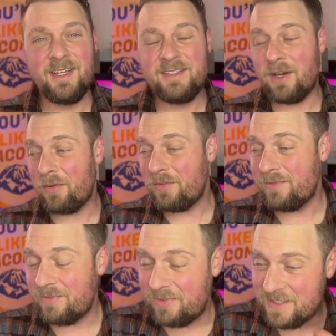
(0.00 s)
Now,
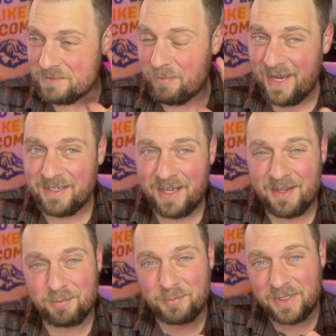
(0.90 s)
this might
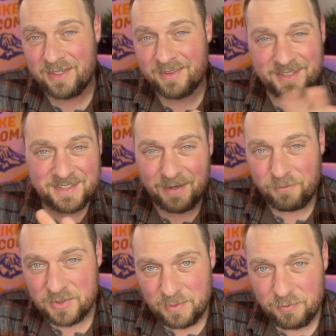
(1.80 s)
not be the same
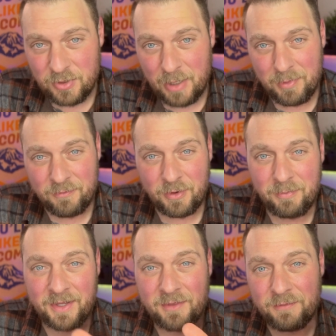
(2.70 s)
for some of you coming from
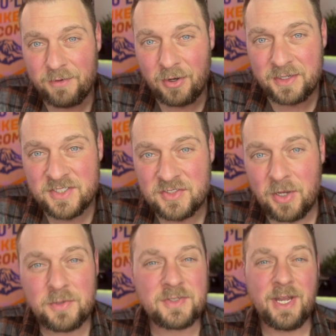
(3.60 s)
like the far East
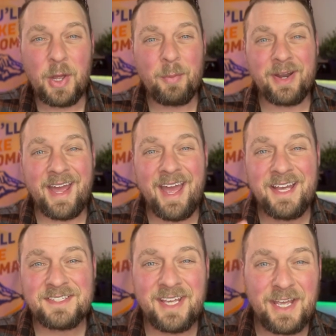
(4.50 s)
Coast, but
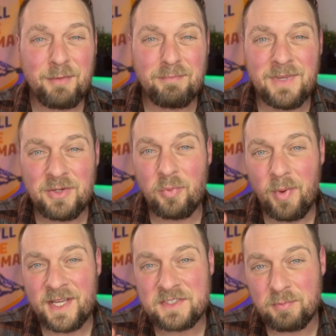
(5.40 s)
as a
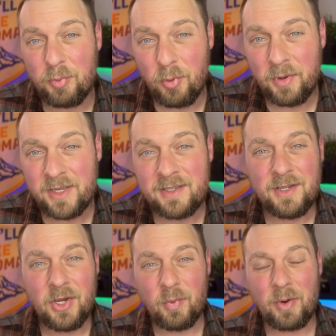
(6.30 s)
Midwest boy,
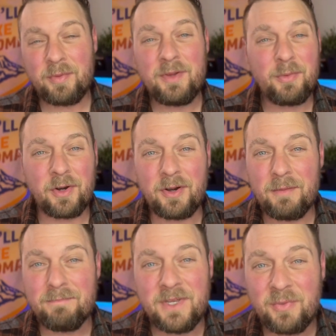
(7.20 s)
where we were
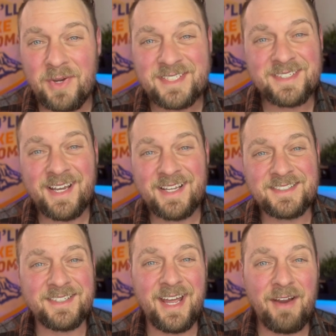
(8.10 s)
Midwest
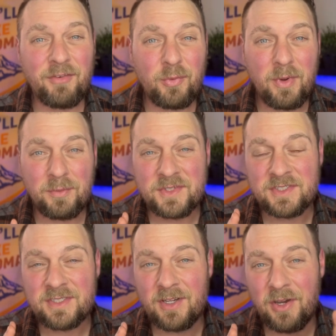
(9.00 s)
nice and everyone
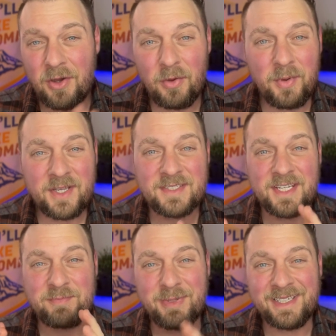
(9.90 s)
was always
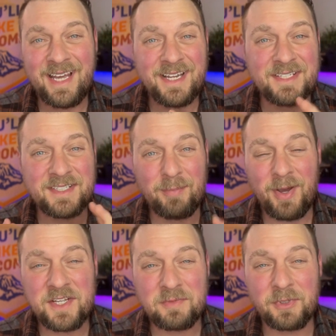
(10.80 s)
as polite as they
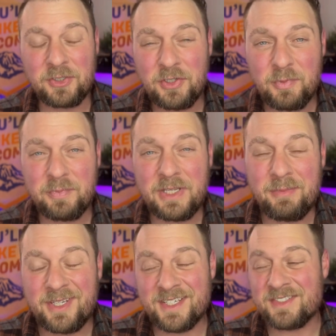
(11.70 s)
possibly could be
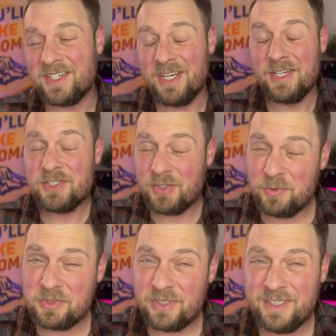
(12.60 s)
because
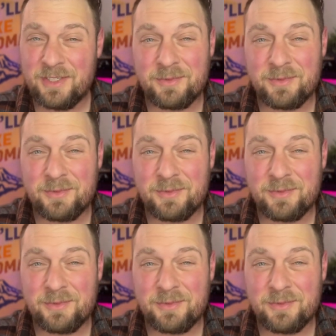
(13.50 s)
socially it